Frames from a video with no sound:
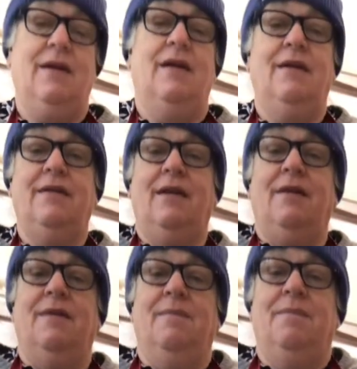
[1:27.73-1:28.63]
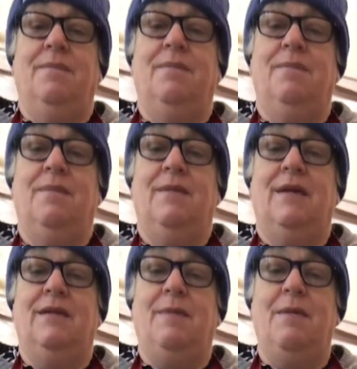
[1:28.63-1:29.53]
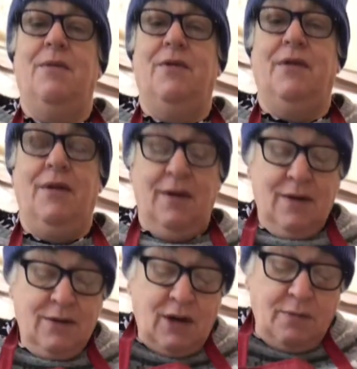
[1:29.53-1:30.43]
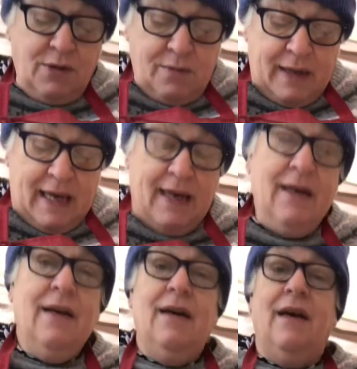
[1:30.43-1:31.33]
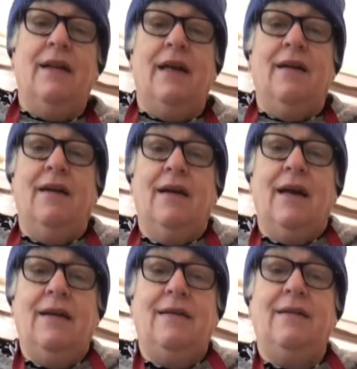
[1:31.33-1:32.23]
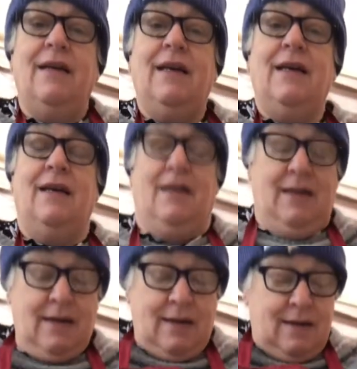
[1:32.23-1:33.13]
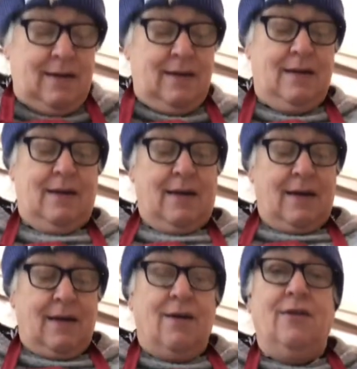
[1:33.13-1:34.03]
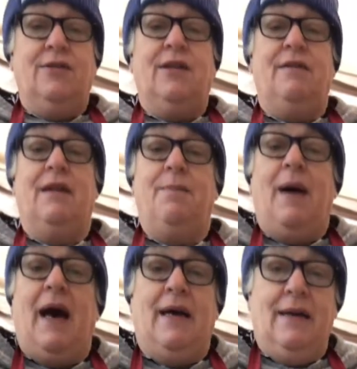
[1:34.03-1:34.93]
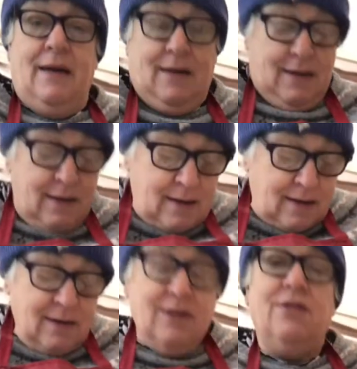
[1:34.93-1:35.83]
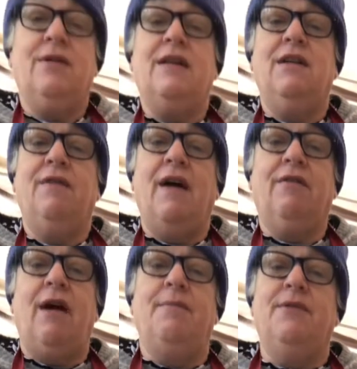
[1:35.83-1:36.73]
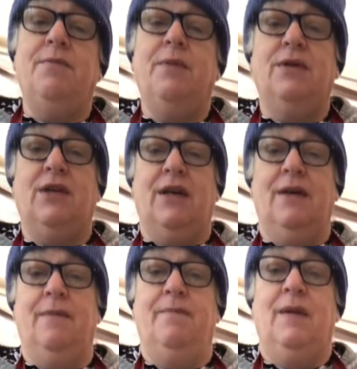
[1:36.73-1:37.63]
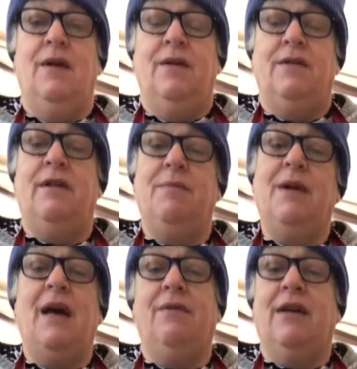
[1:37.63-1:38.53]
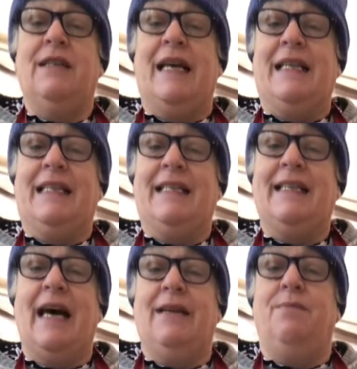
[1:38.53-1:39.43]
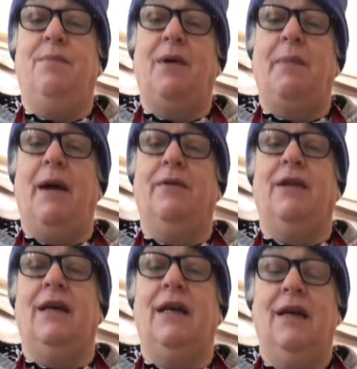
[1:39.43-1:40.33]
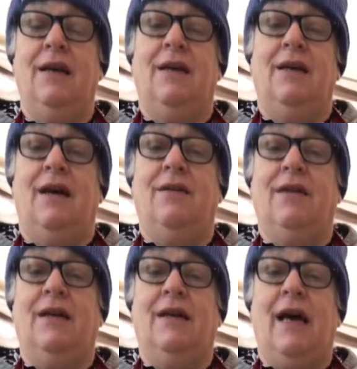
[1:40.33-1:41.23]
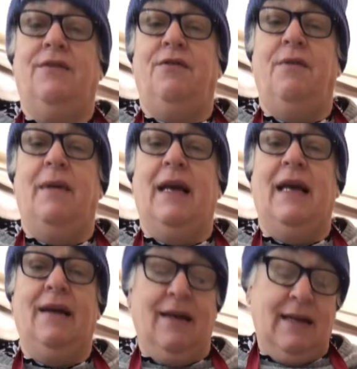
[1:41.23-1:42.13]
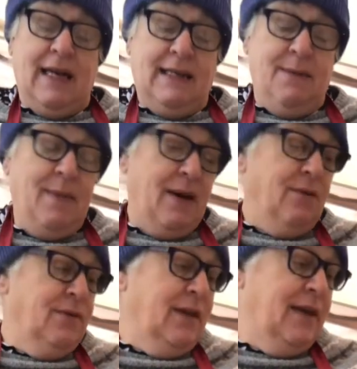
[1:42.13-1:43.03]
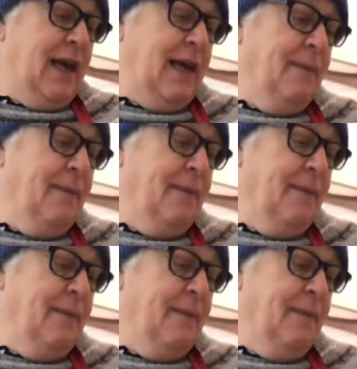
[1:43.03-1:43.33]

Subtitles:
So look, there's a bit more chopped up there, and then can you see also in the pan is your 25 grams of butter. So in a minute I'm going to take this inside and pop it on the gas for a minute and let it melt, okay?